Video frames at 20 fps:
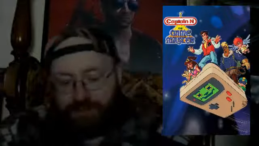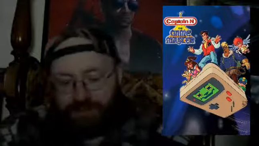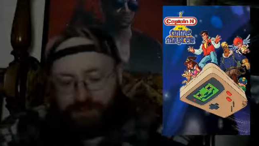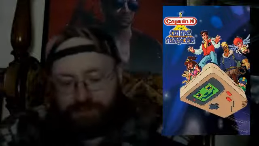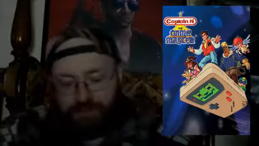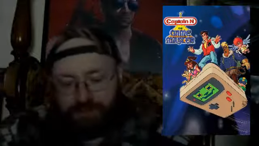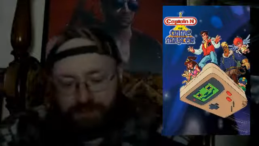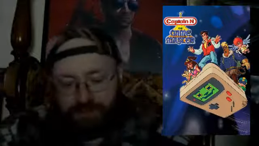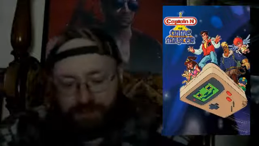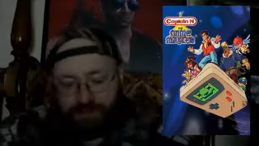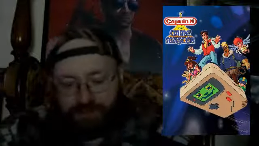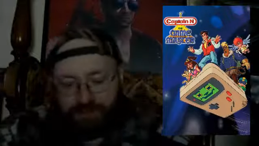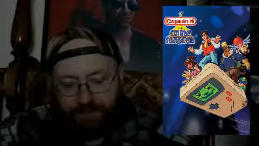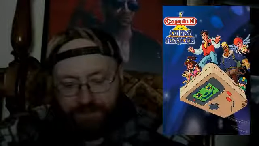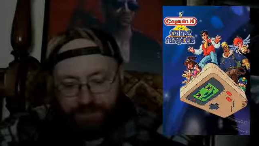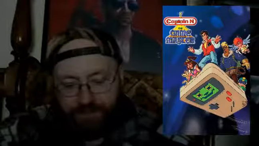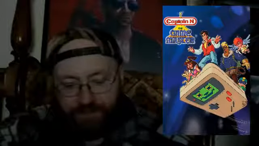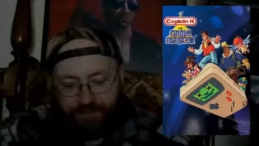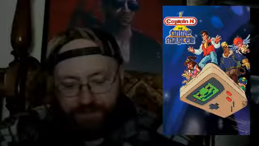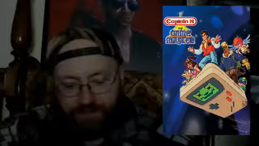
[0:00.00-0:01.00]

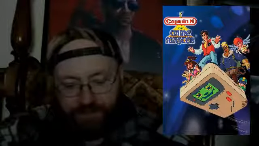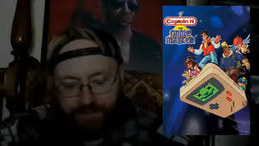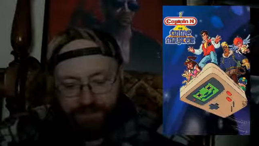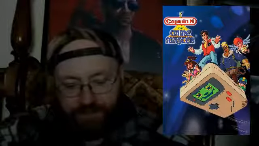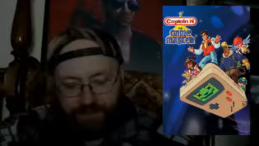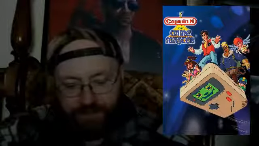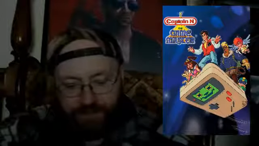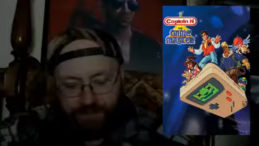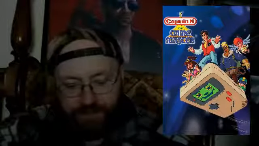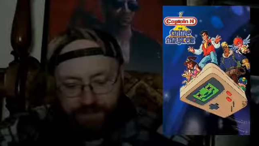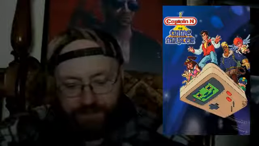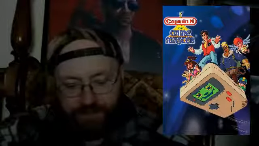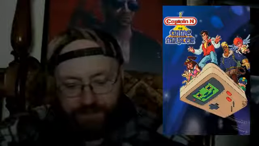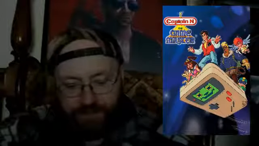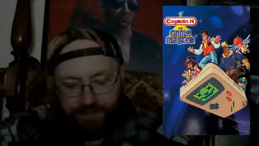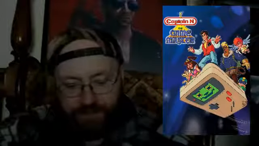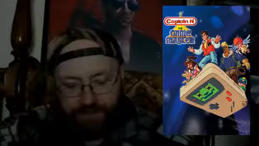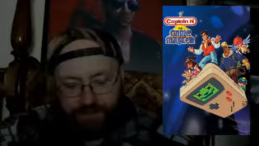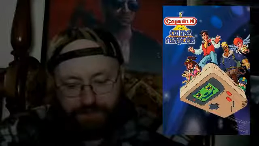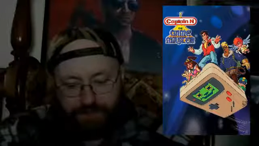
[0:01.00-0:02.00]

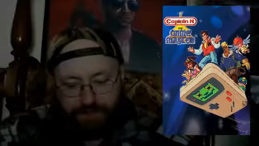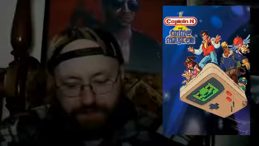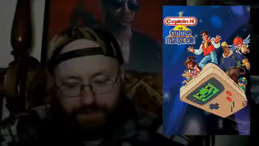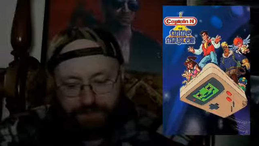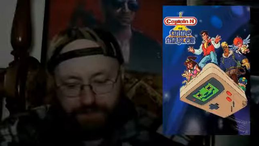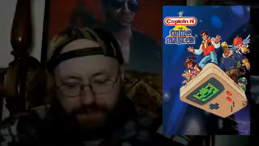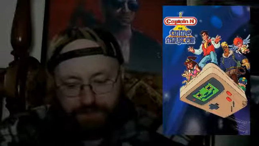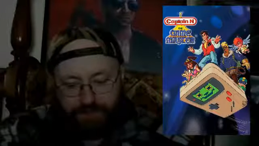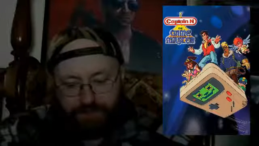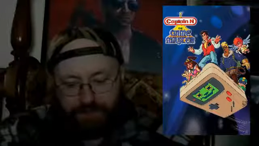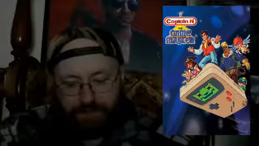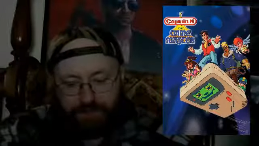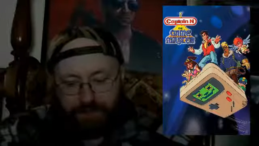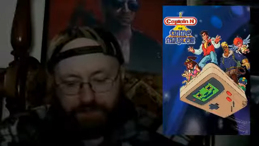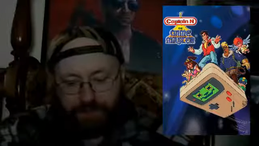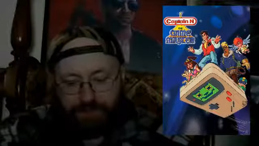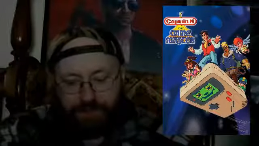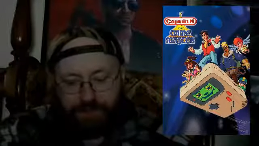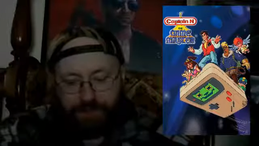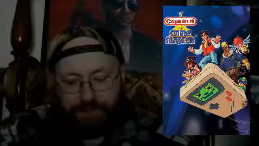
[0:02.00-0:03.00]

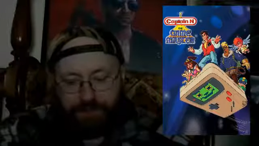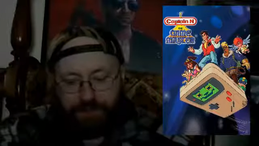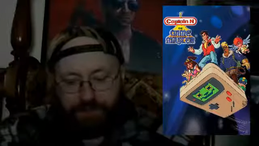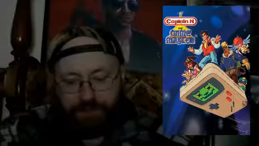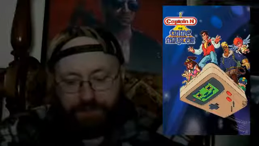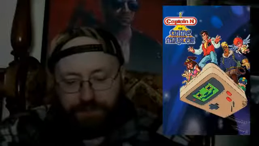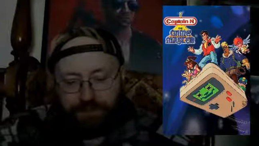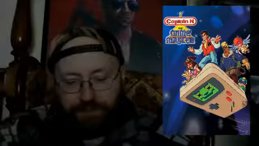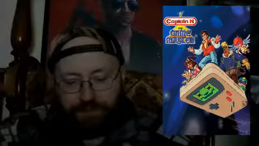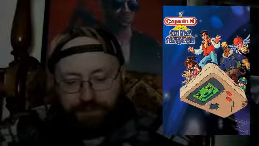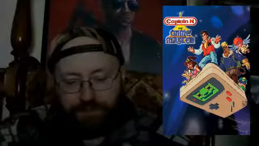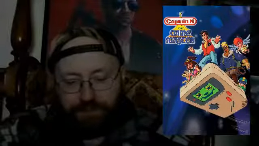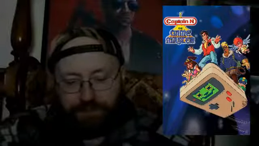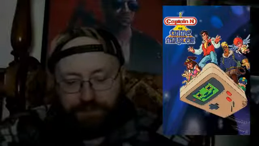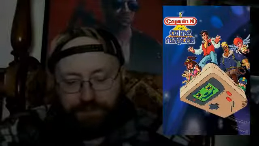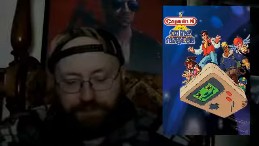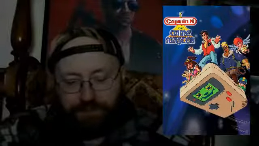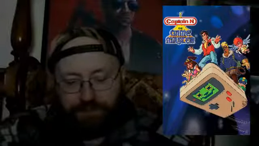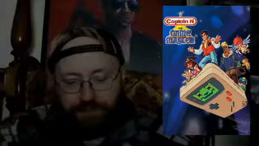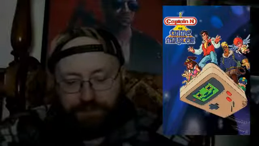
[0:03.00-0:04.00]

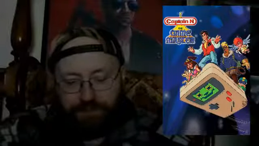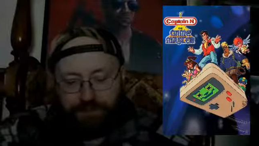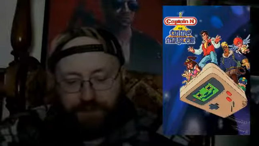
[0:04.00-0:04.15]
Nobody speaks.